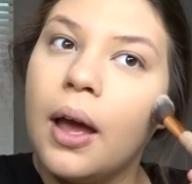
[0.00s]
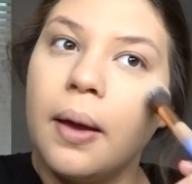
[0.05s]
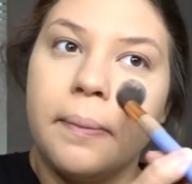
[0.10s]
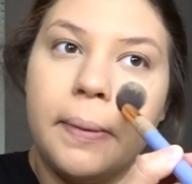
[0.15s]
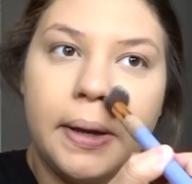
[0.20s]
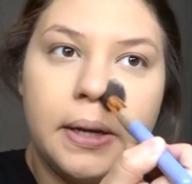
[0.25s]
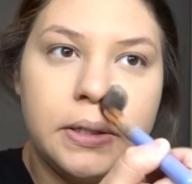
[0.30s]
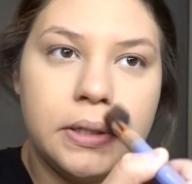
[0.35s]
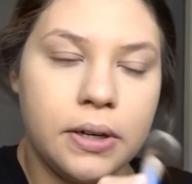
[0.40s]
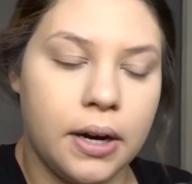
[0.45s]

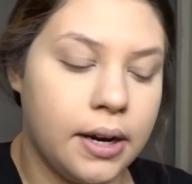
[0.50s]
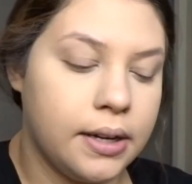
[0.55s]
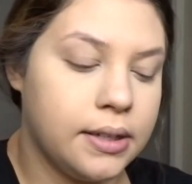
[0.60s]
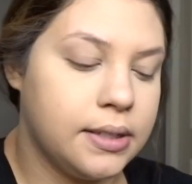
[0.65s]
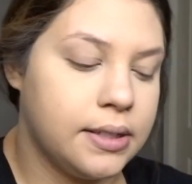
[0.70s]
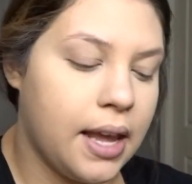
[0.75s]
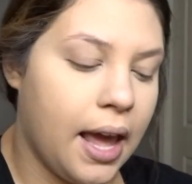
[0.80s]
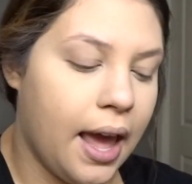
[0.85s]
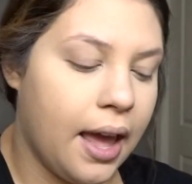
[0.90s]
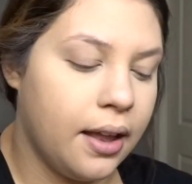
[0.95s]
Make sure I
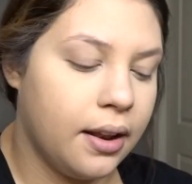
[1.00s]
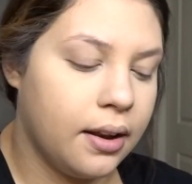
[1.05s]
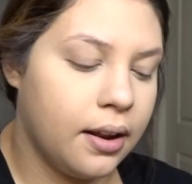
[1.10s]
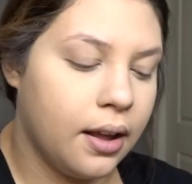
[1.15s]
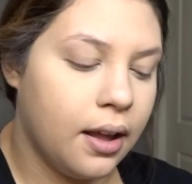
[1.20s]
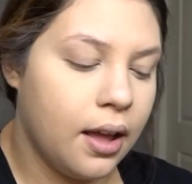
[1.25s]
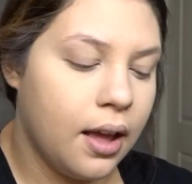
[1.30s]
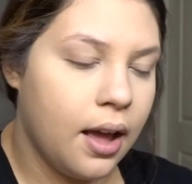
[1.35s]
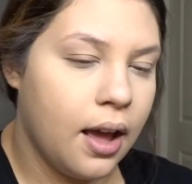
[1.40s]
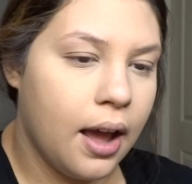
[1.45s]
set
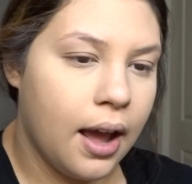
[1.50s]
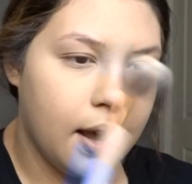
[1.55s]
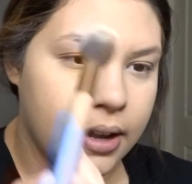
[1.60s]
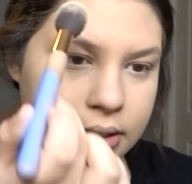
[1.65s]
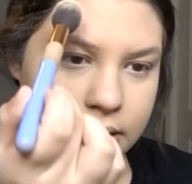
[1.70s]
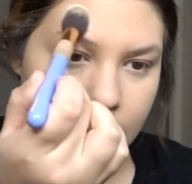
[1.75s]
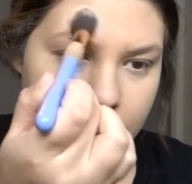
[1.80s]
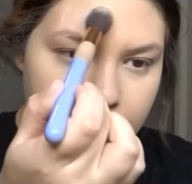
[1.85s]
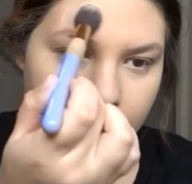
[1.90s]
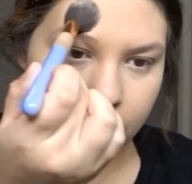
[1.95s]

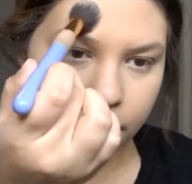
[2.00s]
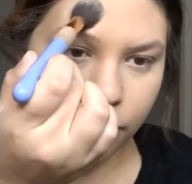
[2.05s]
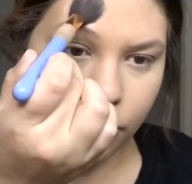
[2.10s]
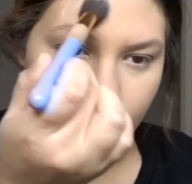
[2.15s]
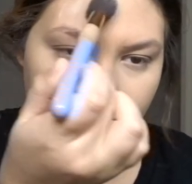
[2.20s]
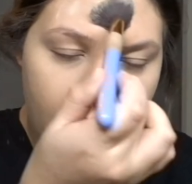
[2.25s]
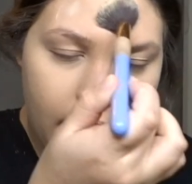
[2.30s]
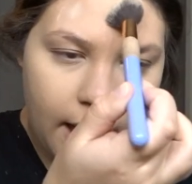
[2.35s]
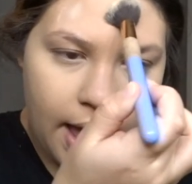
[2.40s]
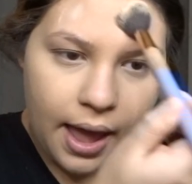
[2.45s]
my
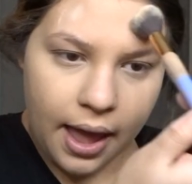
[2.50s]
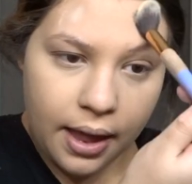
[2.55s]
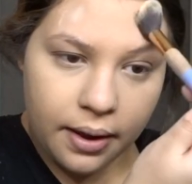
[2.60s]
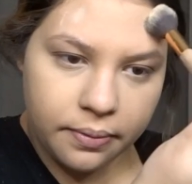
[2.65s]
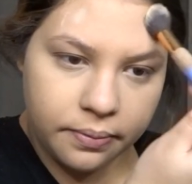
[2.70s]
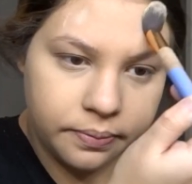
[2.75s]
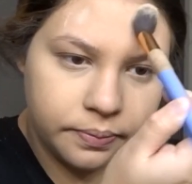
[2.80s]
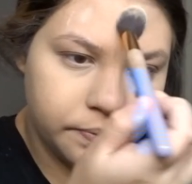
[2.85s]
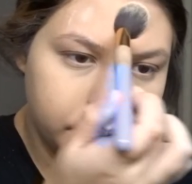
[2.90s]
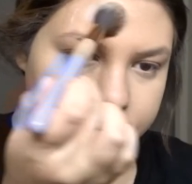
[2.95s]

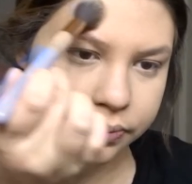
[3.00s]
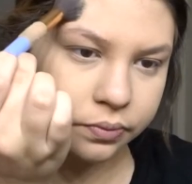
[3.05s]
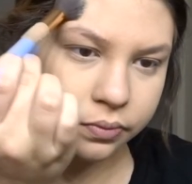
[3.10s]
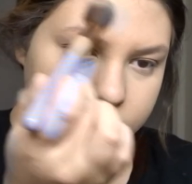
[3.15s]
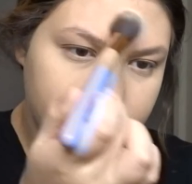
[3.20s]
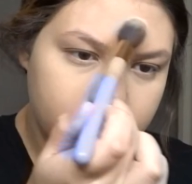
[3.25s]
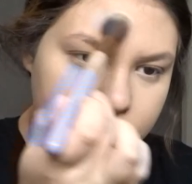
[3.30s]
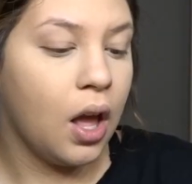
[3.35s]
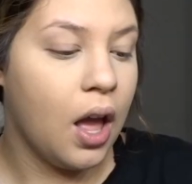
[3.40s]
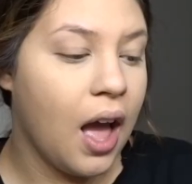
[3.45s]
forehead.
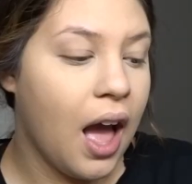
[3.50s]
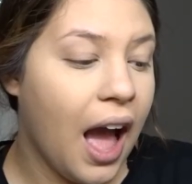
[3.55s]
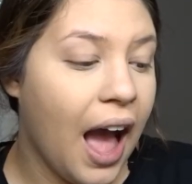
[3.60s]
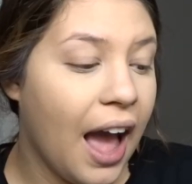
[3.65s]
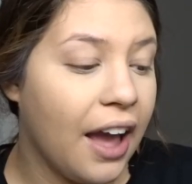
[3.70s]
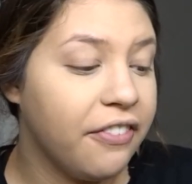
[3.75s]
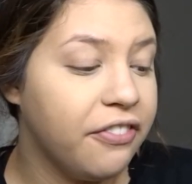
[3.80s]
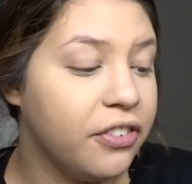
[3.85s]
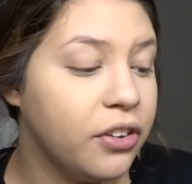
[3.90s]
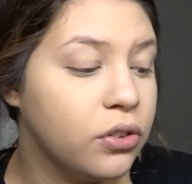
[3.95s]

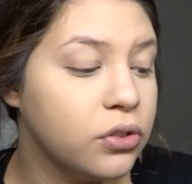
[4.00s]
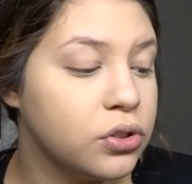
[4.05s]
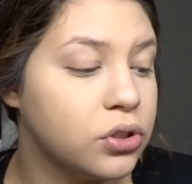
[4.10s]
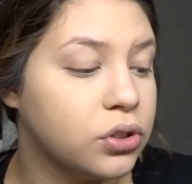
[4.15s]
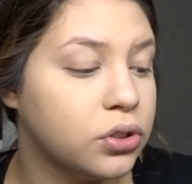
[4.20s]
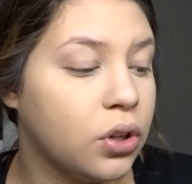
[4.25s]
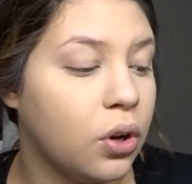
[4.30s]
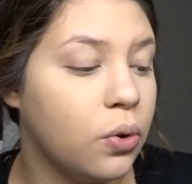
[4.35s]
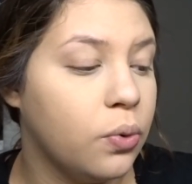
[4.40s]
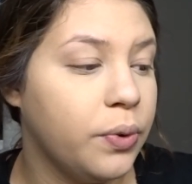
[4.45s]
I feel
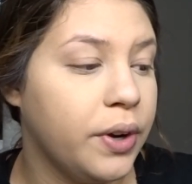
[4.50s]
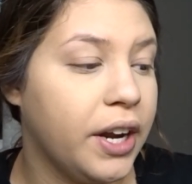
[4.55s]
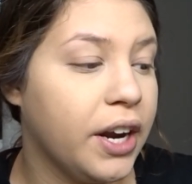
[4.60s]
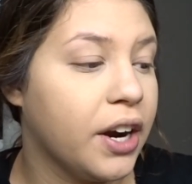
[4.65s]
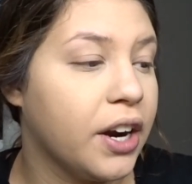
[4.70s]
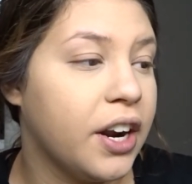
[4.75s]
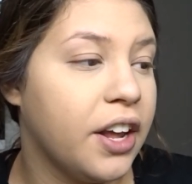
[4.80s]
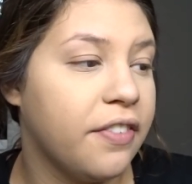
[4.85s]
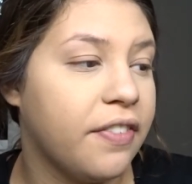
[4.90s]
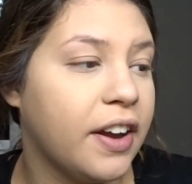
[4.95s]
so
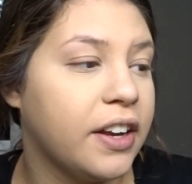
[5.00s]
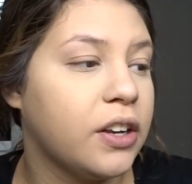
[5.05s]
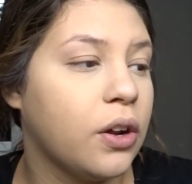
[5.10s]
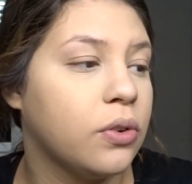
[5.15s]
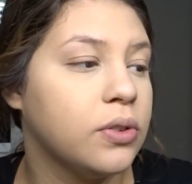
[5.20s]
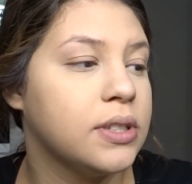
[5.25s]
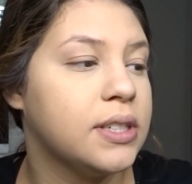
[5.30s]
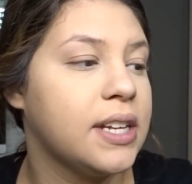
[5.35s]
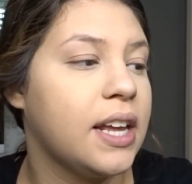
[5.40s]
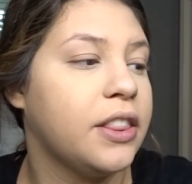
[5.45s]
weird if I don't
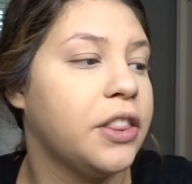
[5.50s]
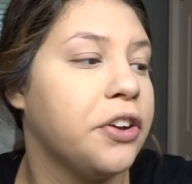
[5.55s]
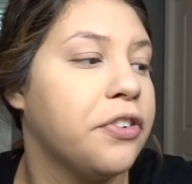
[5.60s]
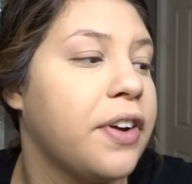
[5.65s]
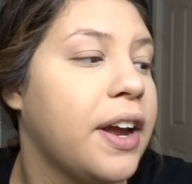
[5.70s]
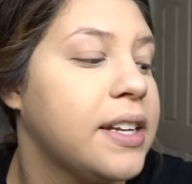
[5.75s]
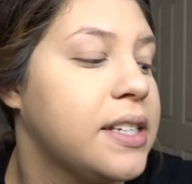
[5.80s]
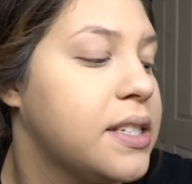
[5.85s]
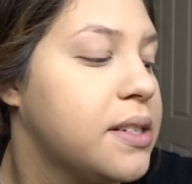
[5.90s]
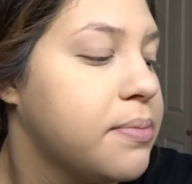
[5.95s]
set the
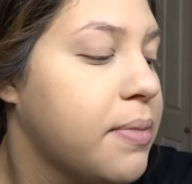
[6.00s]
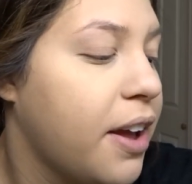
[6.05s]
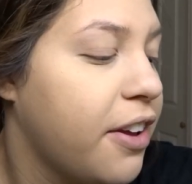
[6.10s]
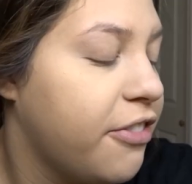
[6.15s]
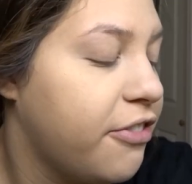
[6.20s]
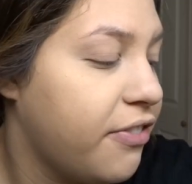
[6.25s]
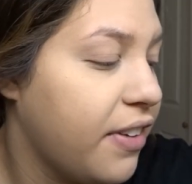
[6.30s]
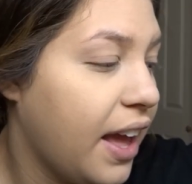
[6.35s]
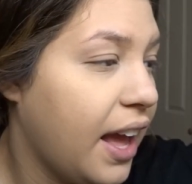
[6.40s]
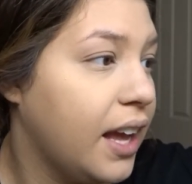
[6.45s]
rest of my
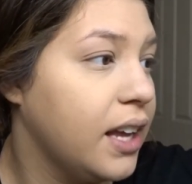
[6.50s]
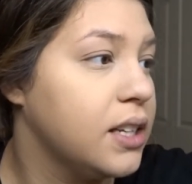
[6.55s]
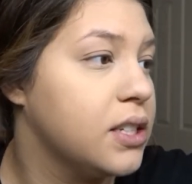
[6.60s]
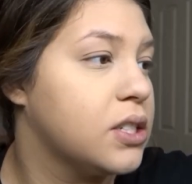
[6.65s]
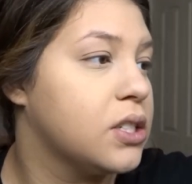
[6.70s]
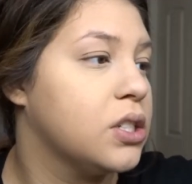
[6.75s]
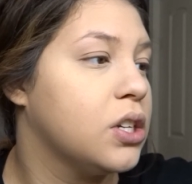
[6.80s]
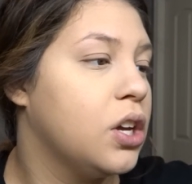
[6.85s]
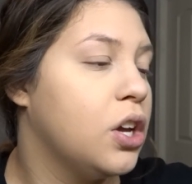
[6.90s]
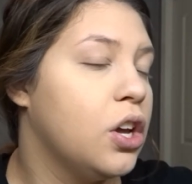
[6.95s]

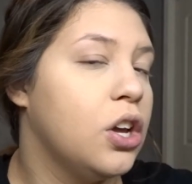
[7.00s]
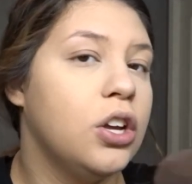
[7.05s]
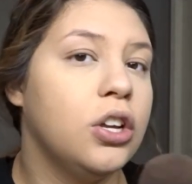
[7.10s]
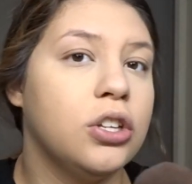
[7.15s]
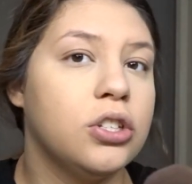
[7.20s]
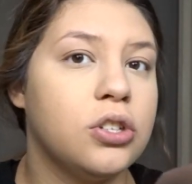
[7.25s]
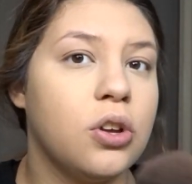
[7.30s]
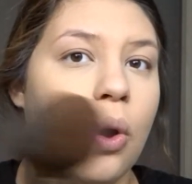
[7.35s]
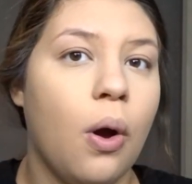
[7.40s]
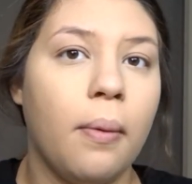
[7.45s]
face,
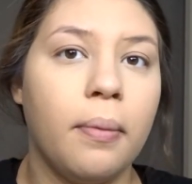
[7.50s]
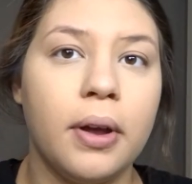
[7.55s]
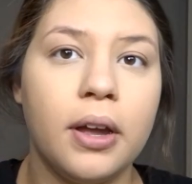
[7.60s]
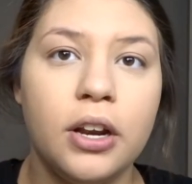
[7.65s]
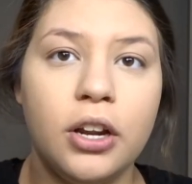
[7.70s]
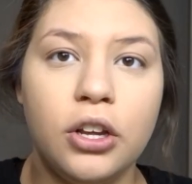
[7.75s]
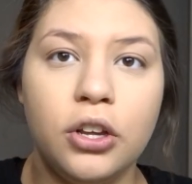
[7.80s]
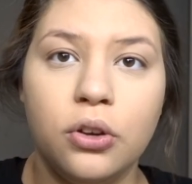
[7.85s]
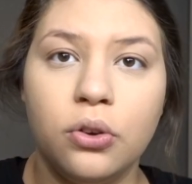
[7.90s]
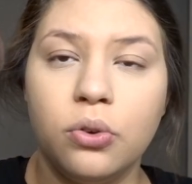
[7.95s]
so I'm
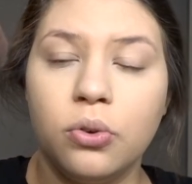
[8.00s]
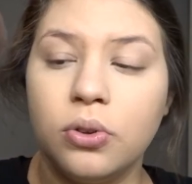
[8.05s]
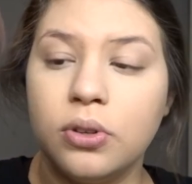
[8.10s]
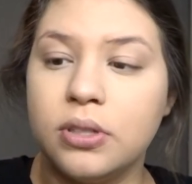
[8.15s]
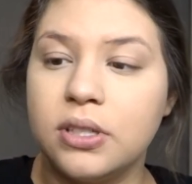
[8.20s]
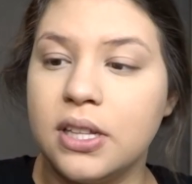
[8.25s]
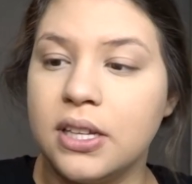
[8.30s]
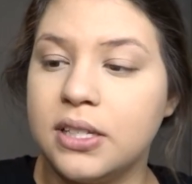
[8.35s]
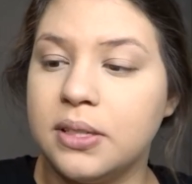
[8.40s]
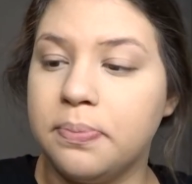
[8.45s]
gonna
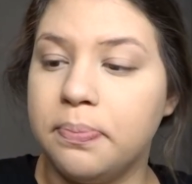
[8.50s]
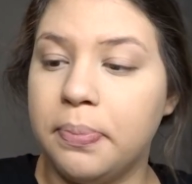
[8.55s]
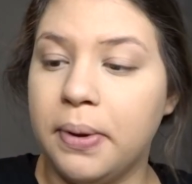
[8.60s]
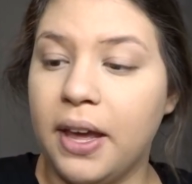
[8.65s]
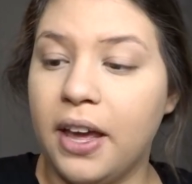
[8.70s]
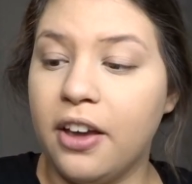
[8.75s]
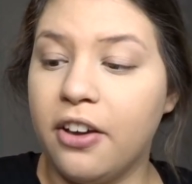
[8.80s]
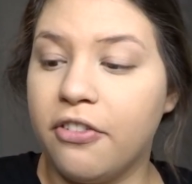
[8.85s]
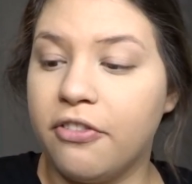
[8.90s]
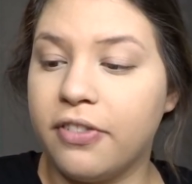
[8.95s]
use this
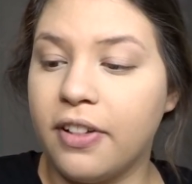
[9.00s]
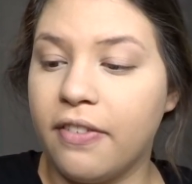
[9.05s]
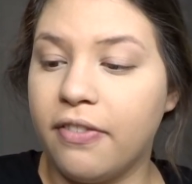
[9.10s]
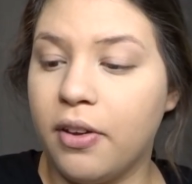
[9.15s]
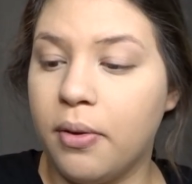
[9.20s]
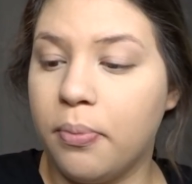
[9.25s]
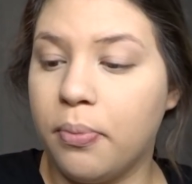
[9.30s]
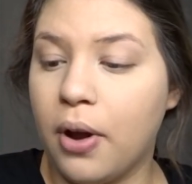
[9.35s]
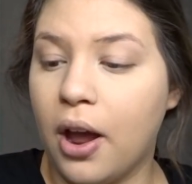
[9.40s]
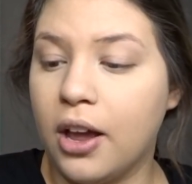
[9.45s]
big
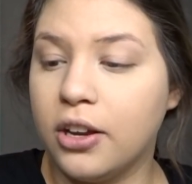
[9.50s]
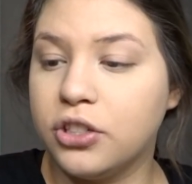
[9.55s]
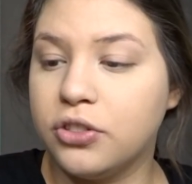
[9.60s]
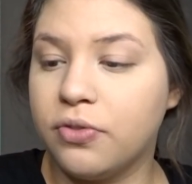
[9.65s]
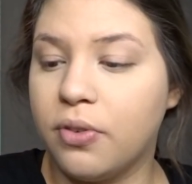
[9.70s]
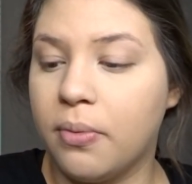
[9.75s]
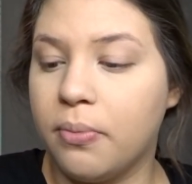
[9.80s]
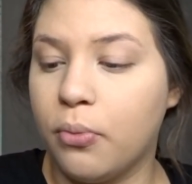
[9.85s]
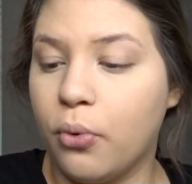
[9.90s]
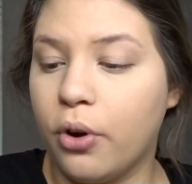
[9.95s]
fluffy brush
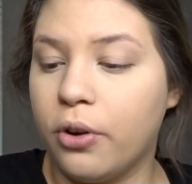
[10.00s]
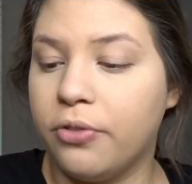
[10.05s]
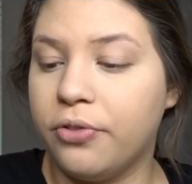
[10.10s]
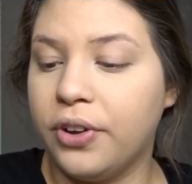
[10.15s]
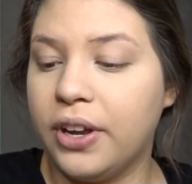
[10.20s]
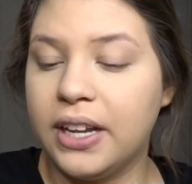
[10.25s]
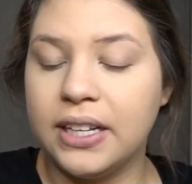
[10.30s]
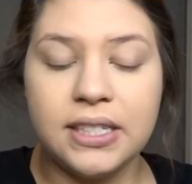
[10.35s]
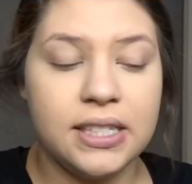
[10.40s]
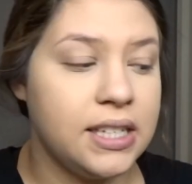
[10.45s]
from Morphe.
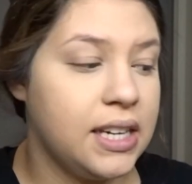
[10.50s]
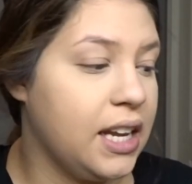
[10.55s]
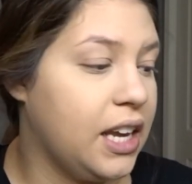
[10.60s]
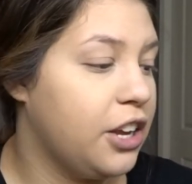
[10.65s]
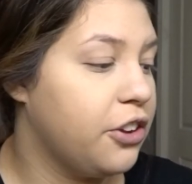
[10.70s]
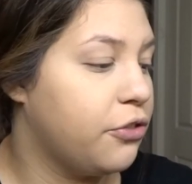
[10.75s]
It's an